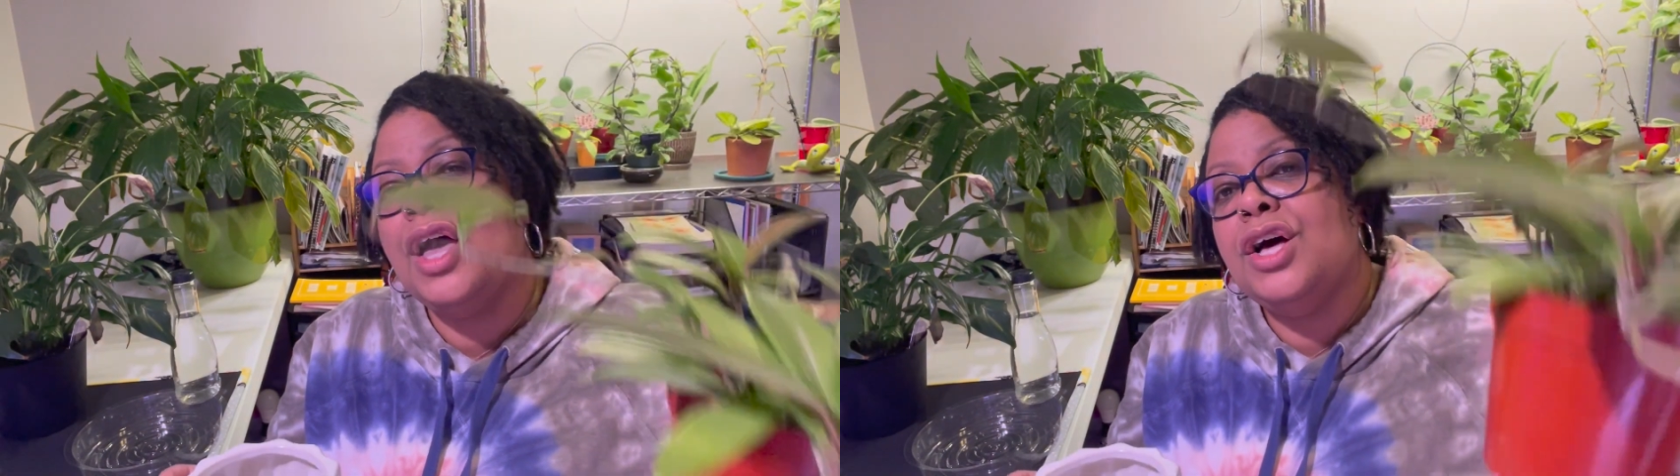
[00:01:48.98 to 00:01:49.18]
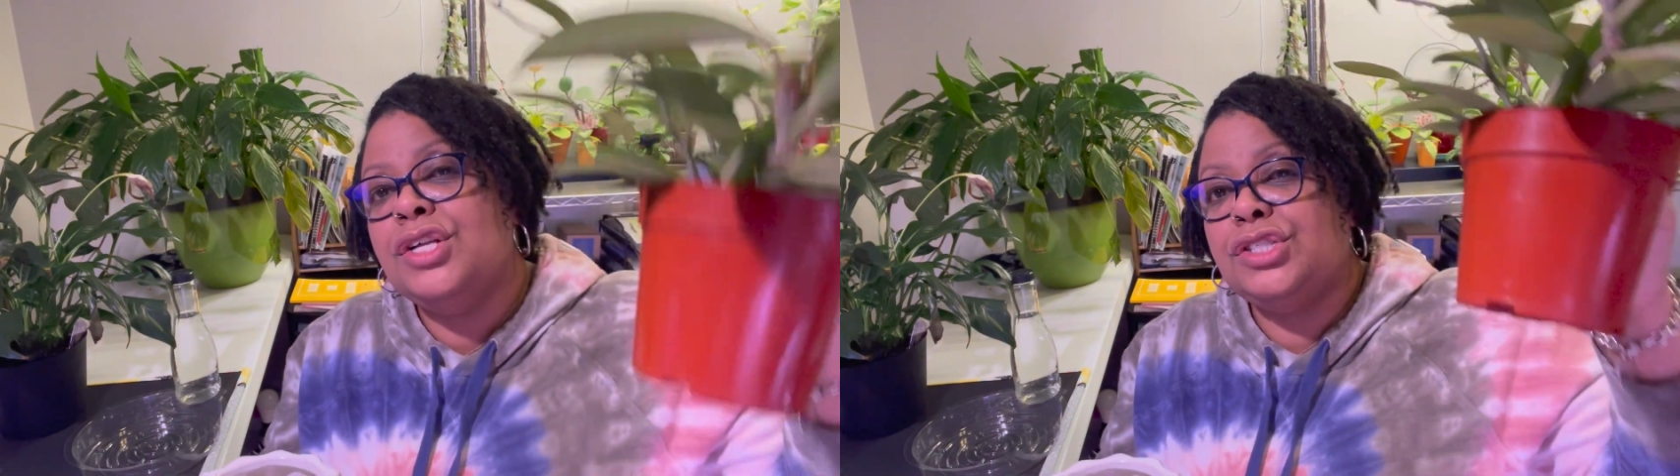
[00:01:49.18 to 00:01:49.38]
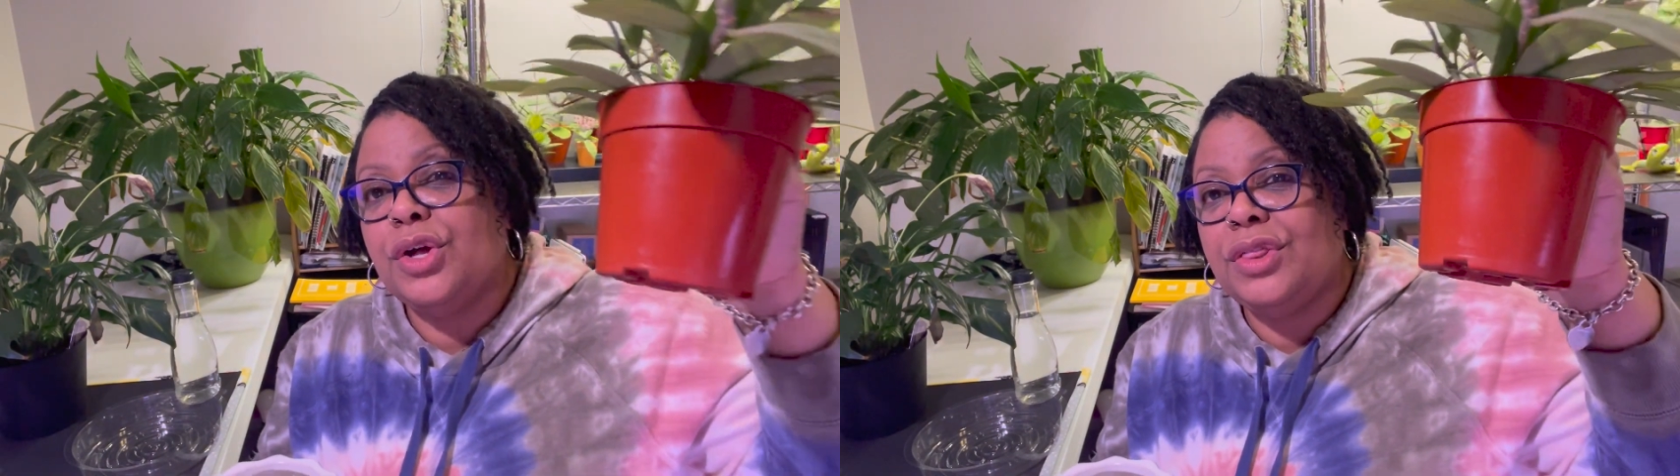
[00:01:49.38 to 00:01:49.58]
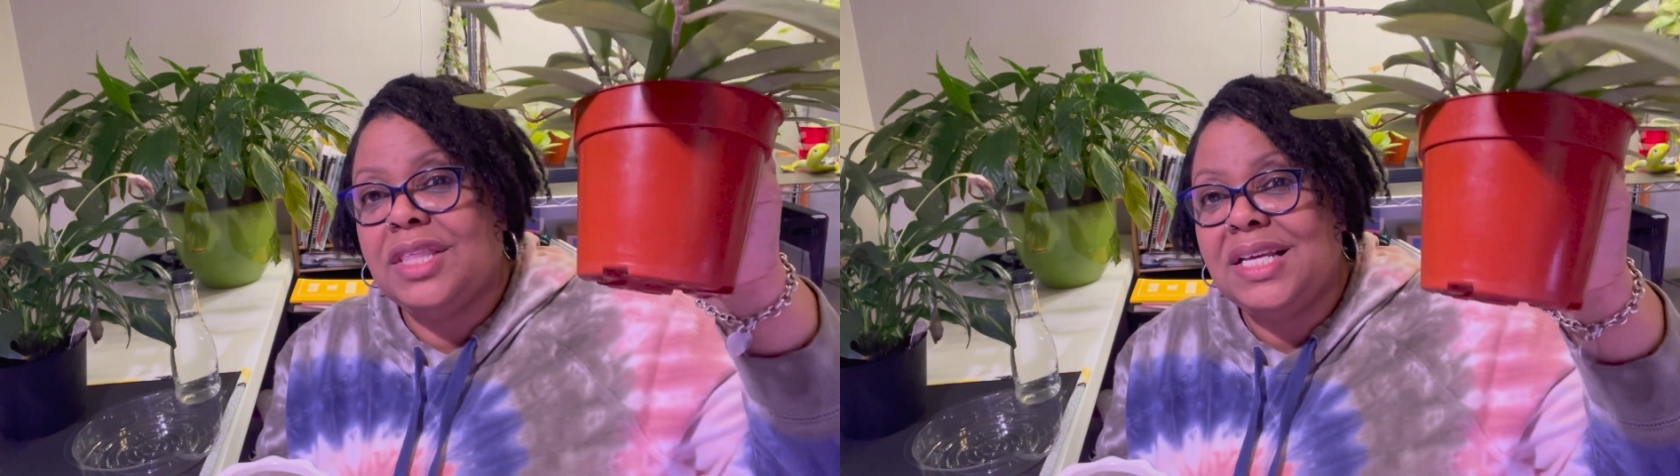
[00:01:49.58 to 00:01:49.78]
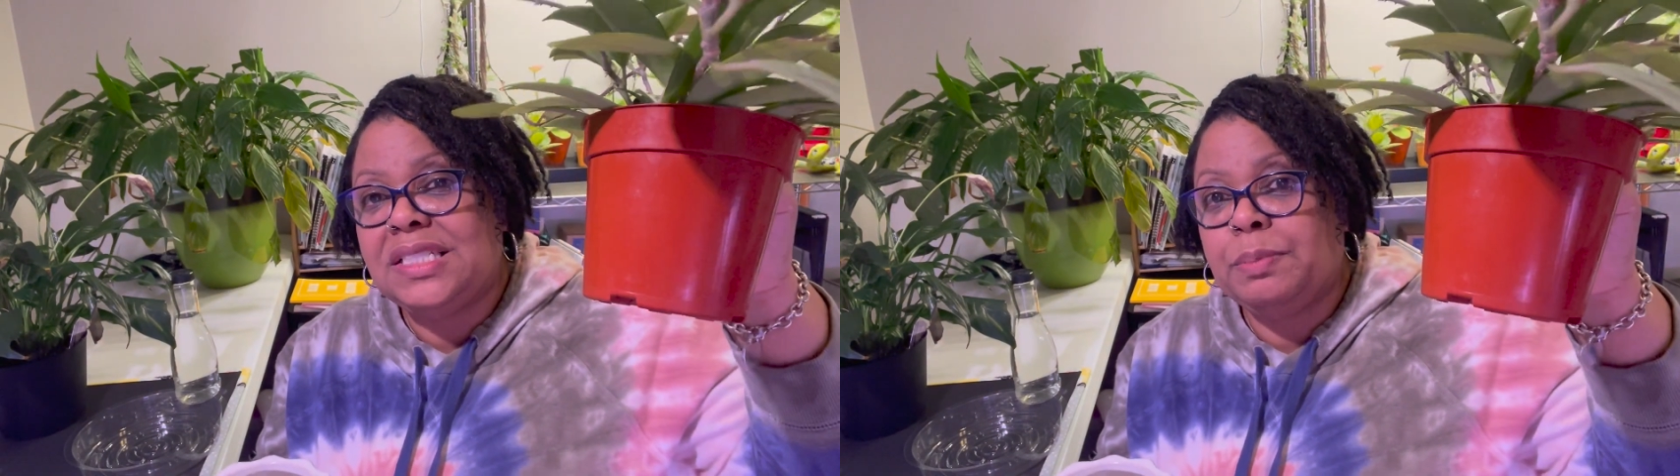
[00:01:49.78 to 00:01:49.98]
So
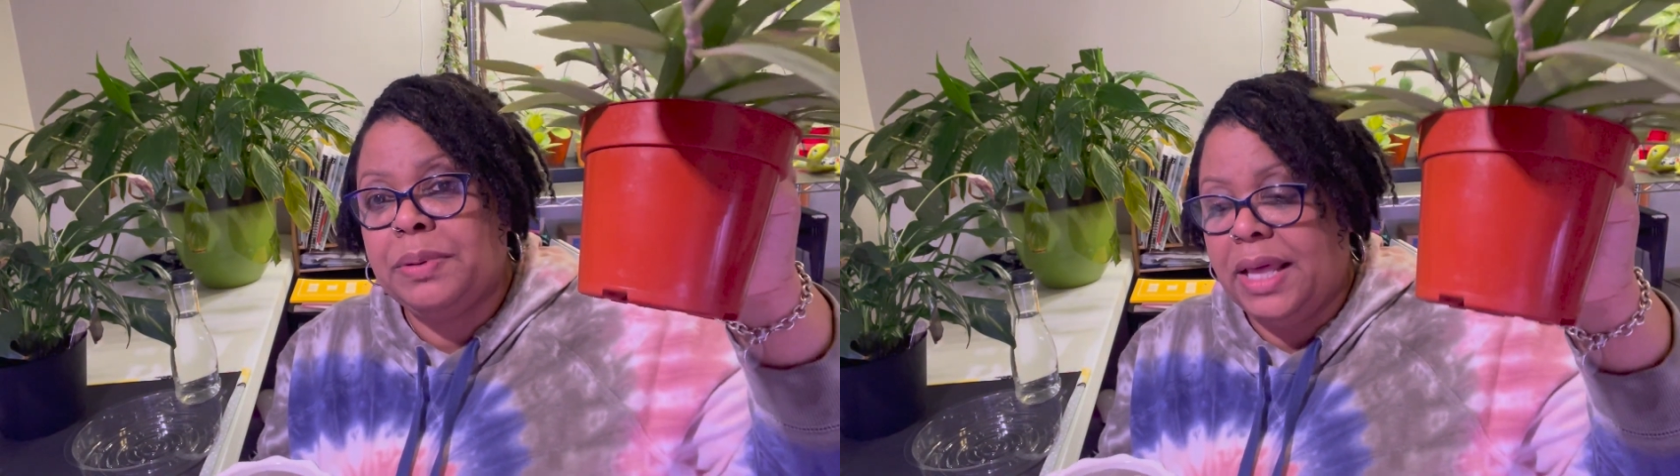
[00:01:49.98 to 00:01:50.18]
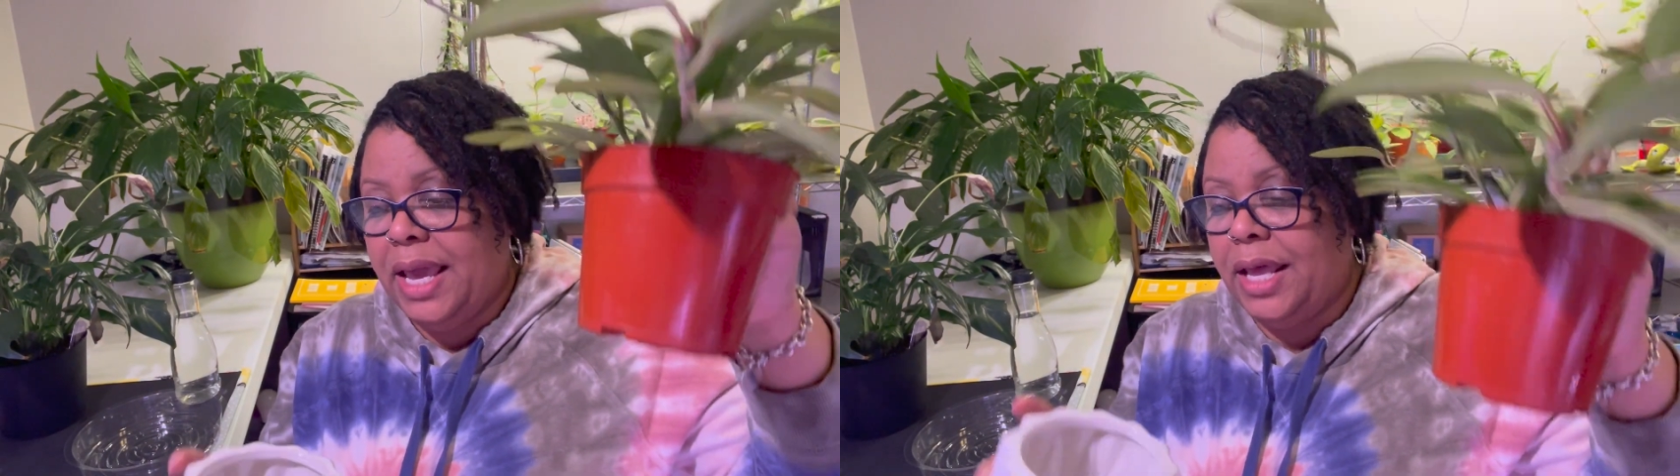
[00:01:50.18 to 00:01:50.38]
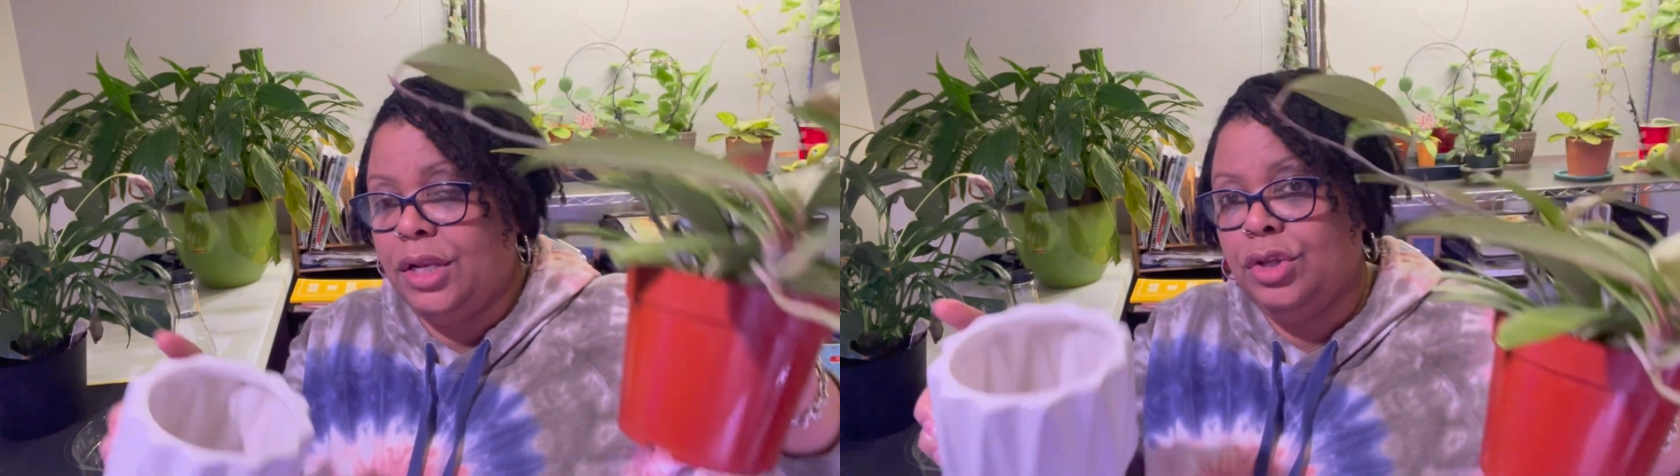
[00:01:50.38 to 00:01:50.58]
this plant,